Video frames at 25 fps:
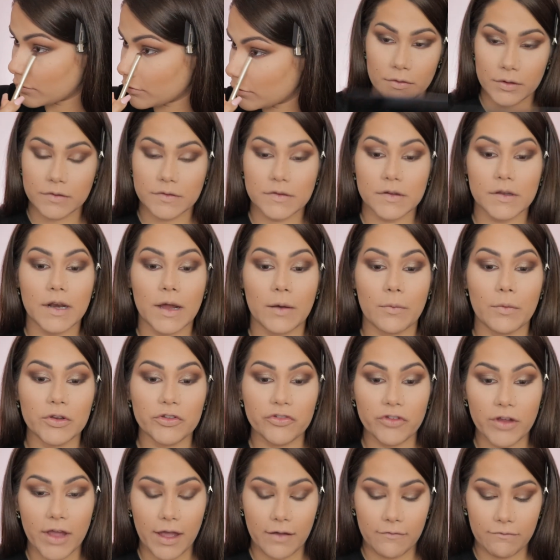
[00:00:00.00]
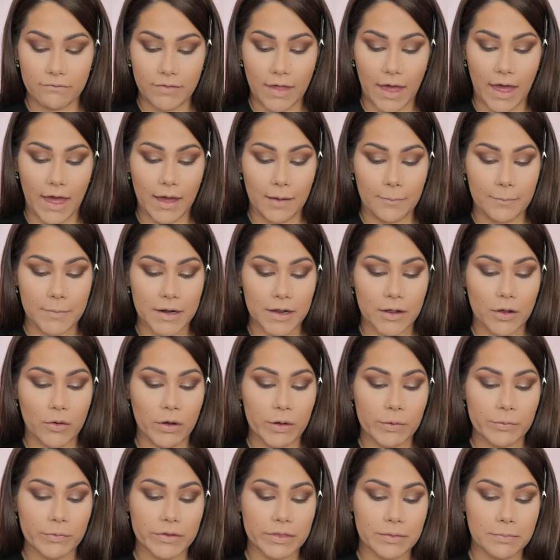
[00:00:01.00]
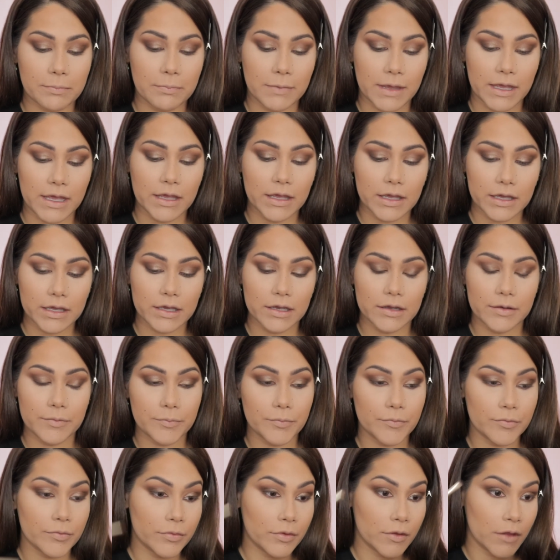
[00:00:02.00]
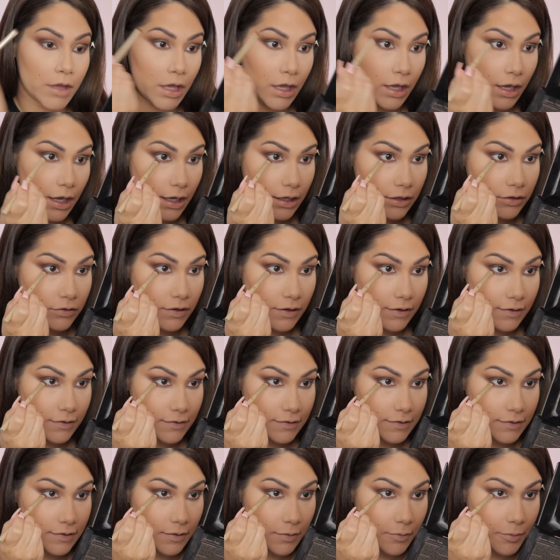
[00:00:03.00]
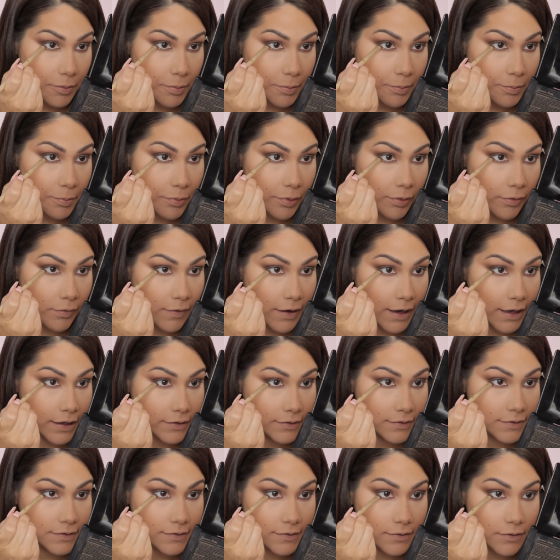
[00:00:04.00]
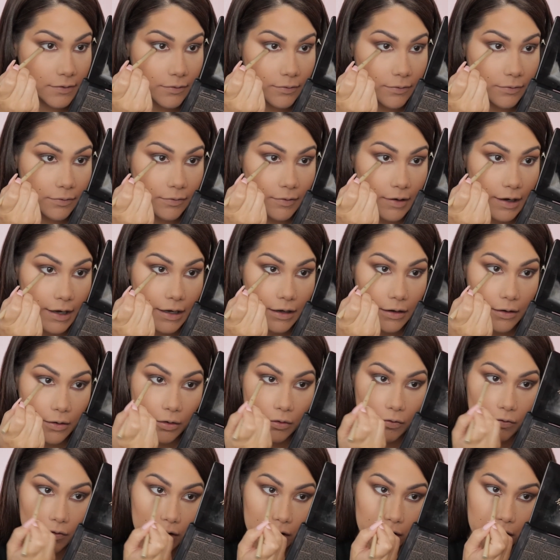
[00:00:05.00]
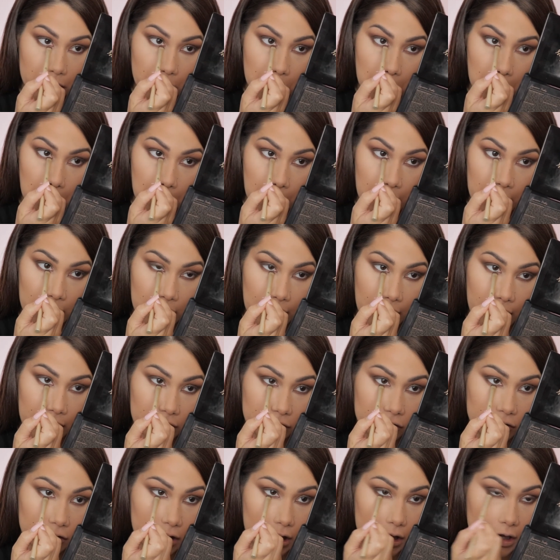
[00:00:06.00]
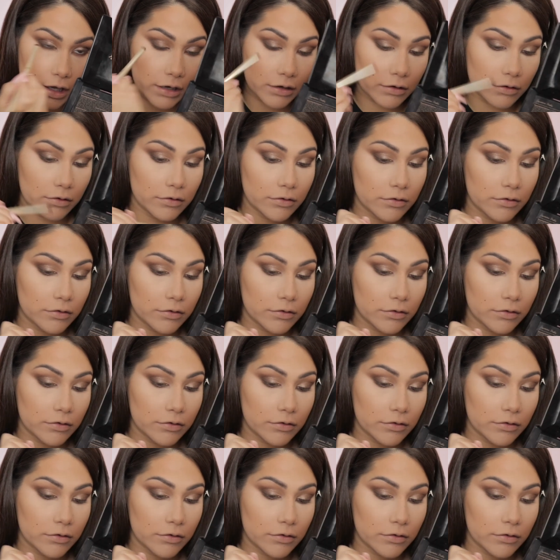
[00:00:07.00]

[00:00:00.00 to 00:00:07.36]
So now once you have that, I'm gonna go in with Mink and just press right over my lash line.